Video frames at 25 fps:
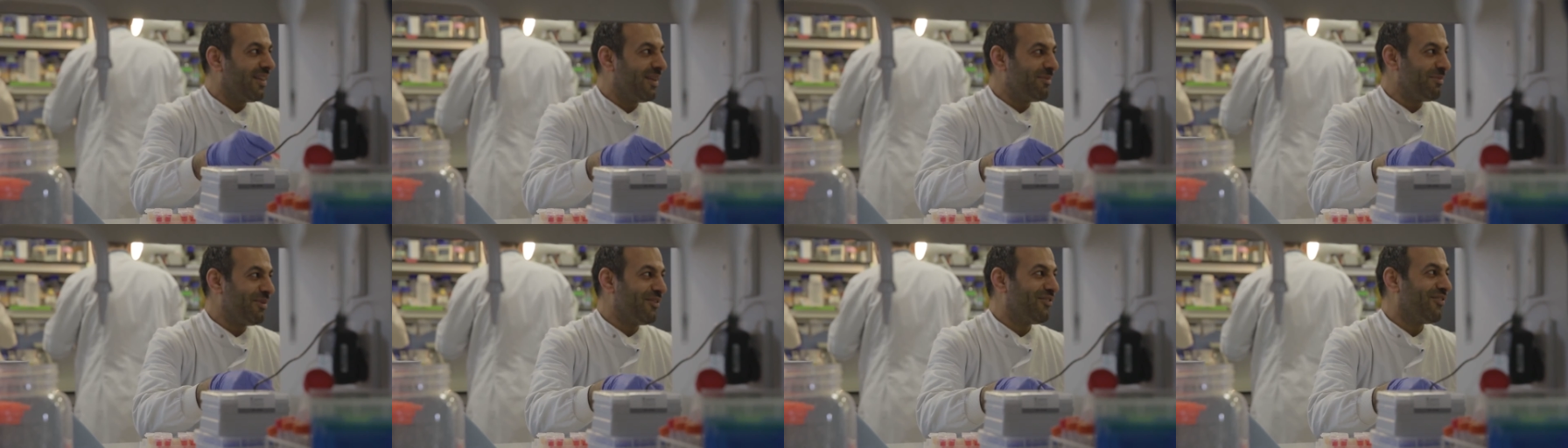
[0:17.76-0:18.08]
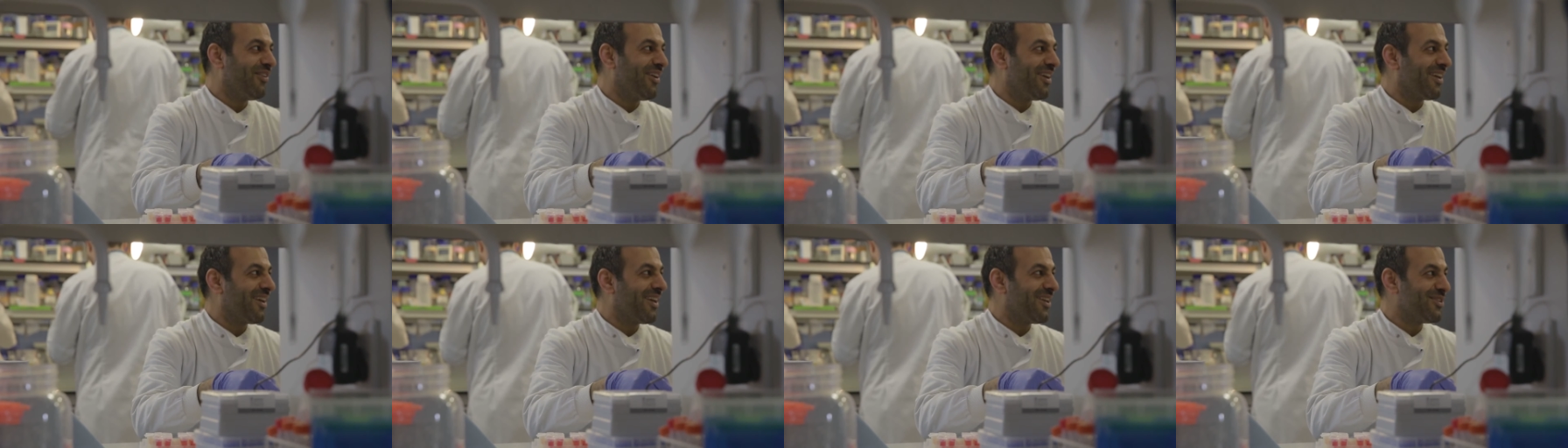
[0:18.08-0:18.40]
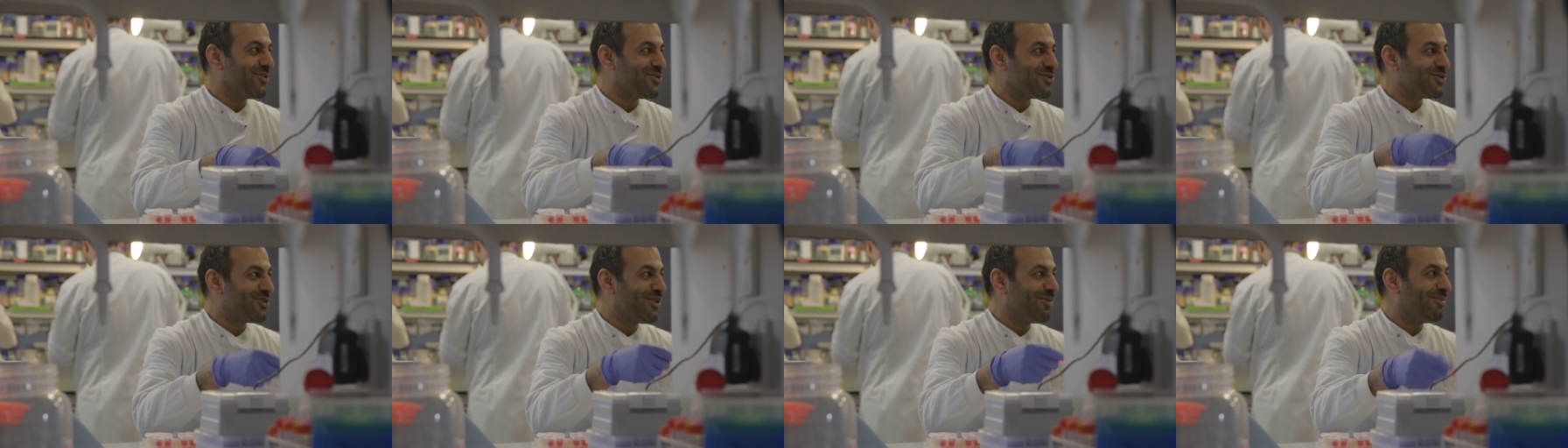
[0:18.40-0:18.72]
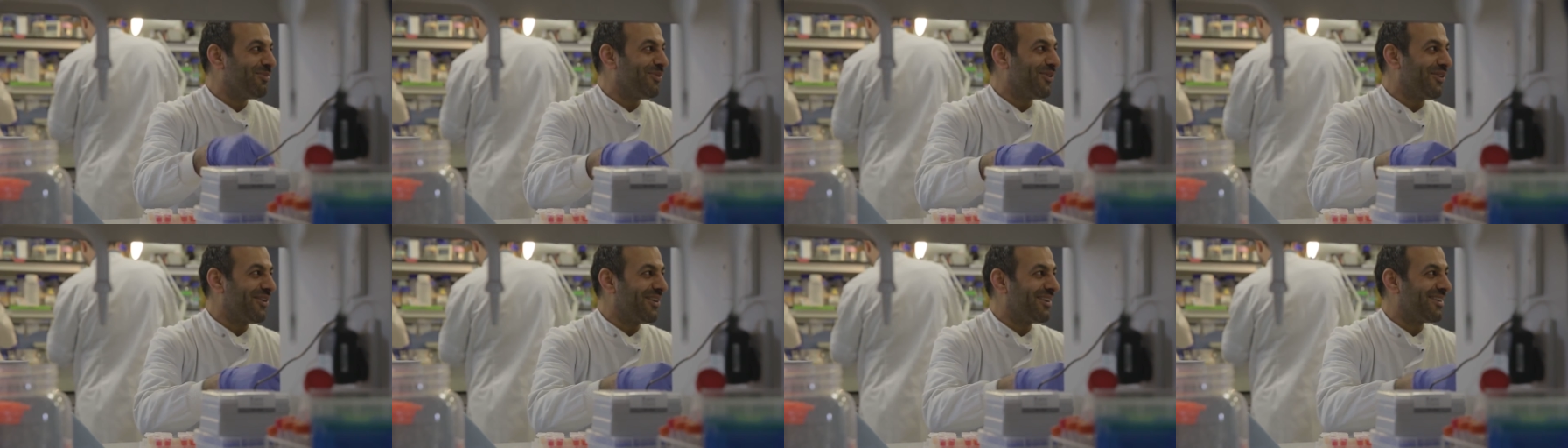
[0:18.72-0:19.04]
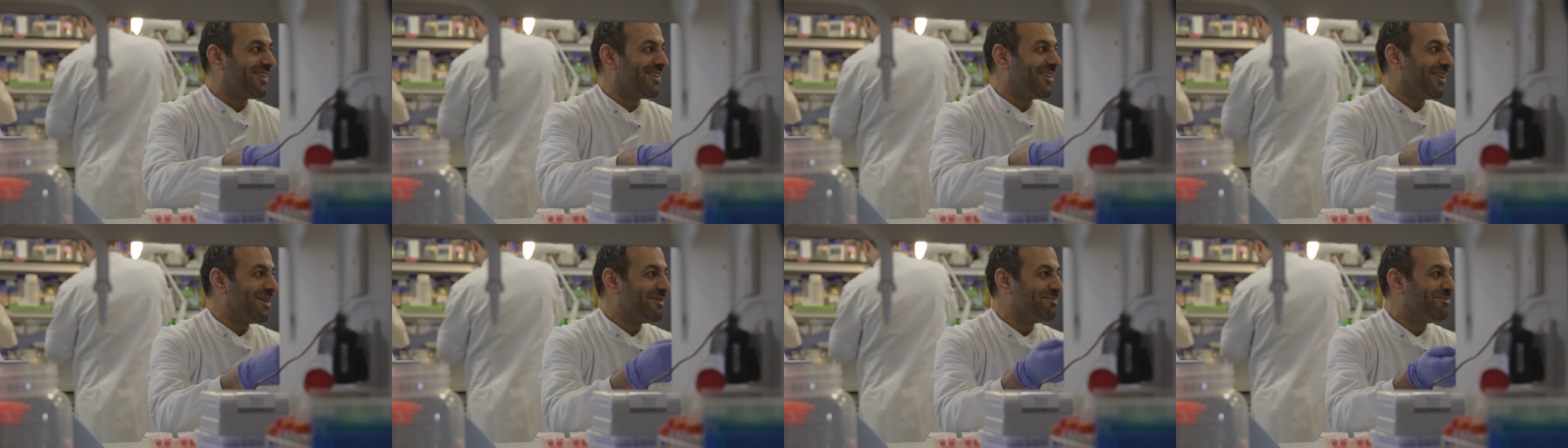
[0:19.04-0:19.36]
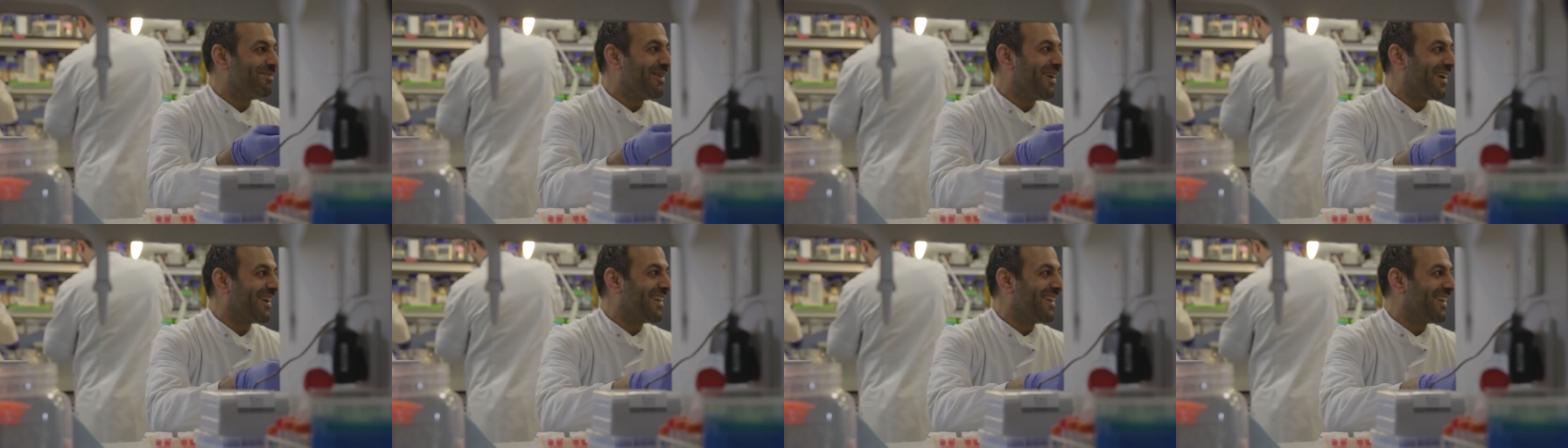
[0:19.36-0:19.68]
in the UK offering
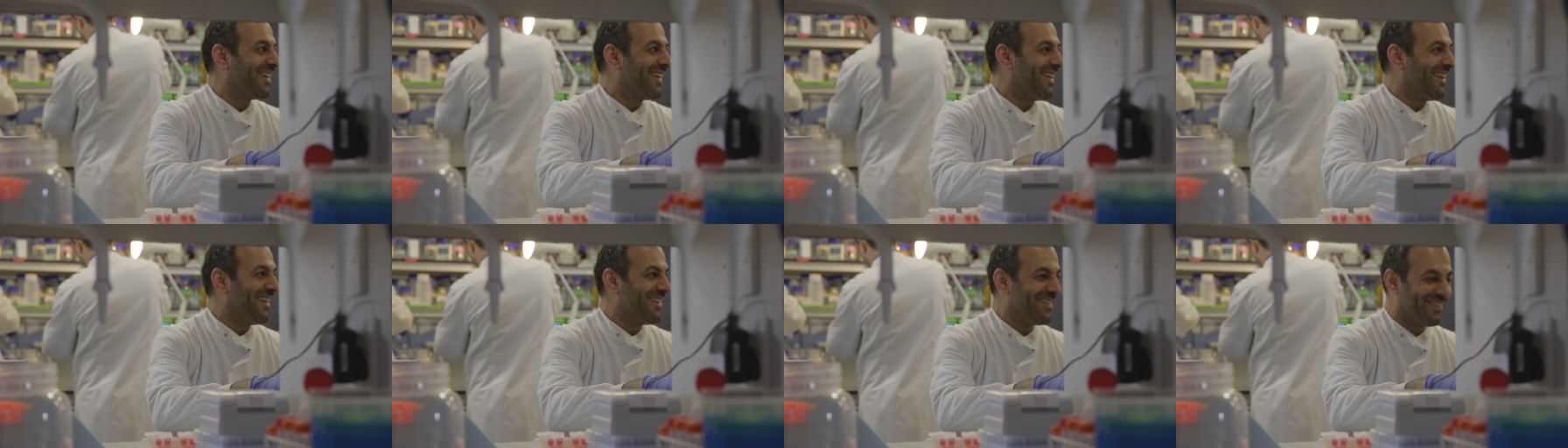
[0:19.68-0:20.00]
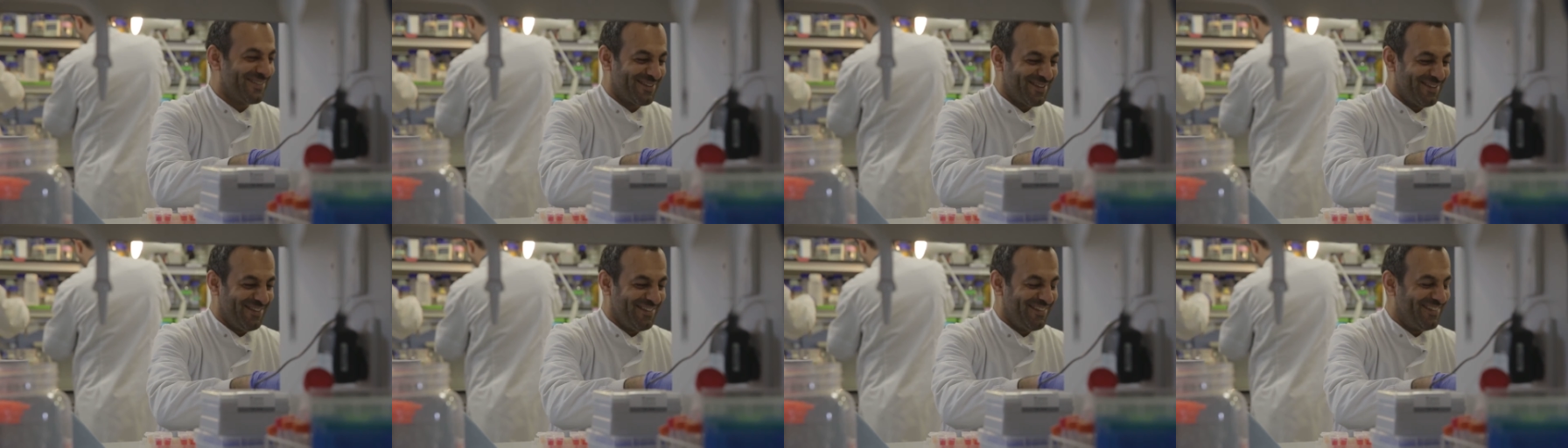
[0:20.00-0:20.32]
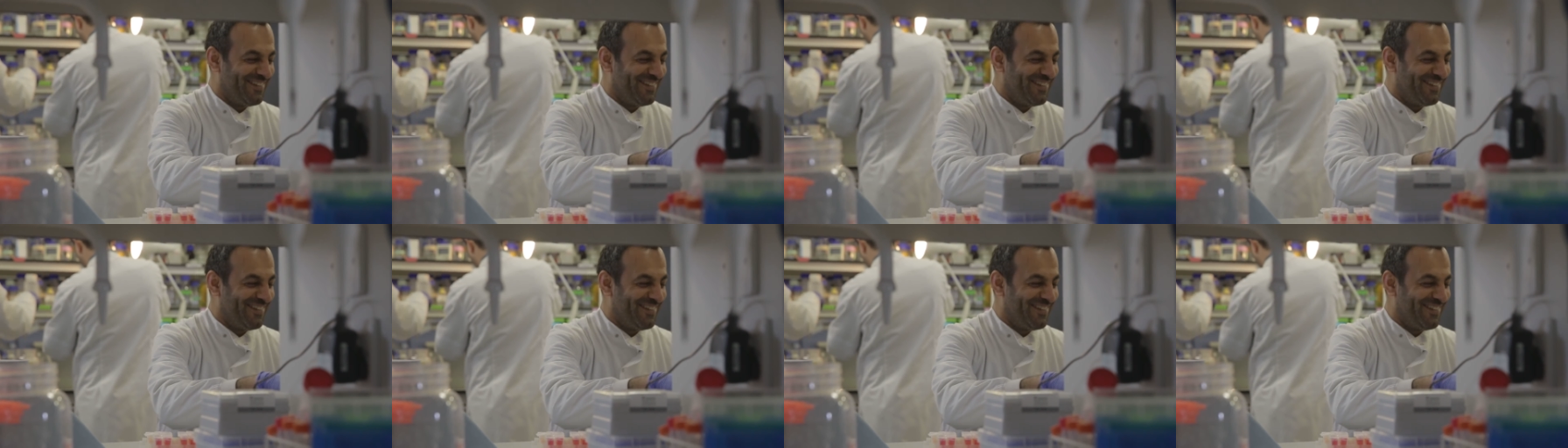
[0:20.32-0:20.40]
biomedical engineering.